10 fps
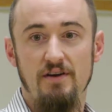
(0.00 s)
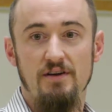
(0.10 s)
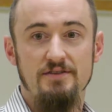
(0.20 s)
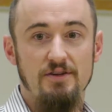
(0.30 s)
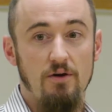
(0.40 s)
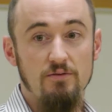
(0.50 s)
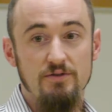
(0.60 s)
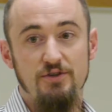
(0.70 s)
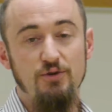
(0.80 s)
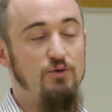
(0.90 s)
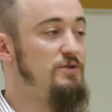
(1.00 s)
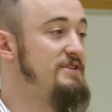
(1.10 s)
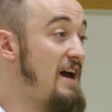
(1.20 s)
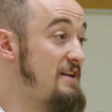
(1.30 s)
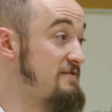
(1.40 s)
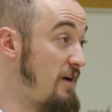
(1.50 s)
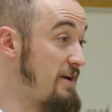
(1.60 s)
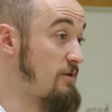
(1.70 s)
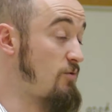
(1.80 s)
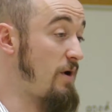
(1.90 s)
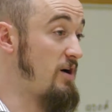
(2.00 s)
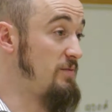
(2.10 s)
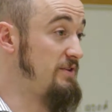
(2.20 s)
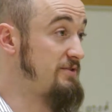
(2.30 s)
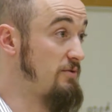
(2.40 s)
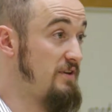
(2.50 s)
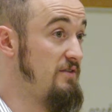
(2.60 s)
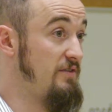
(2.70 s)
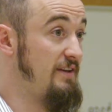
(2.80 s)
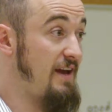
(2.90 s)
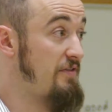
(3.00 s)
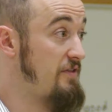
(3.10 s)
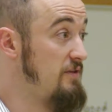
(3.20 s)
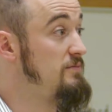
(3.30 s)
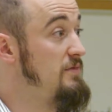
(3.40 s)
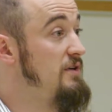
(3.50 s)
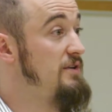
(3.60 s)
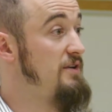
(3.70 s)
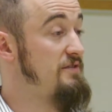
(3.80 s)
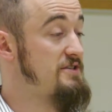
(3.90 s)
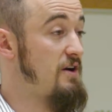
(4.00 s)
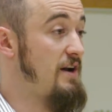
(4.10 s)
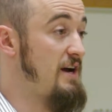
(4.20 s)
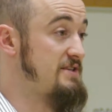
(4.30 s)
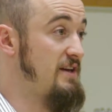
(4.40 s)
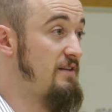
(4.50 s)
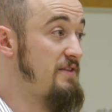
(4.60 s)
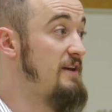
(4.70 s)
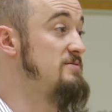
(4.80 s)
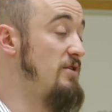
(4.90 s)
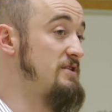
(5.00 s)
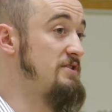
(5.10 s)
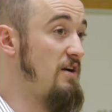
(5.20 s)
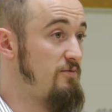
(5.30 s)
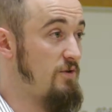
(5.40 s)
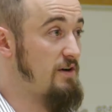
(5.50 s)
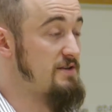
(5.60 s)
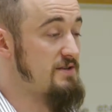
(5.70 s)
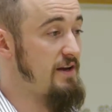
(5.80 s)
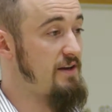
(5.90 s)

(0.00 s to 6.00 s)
So to satisfy your requirements, or to even get them, you have to start asking things about your software, because when